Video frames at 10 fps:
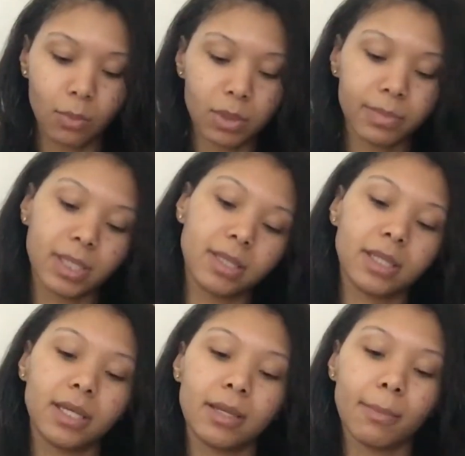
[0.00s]
would be
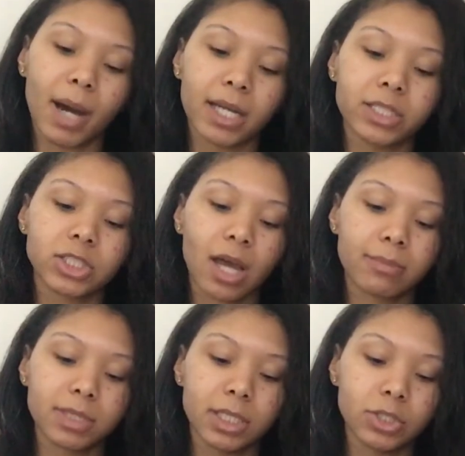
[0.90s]
the Body
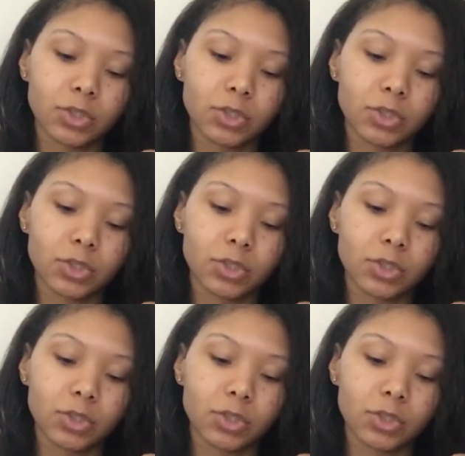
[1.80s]
Shop Tea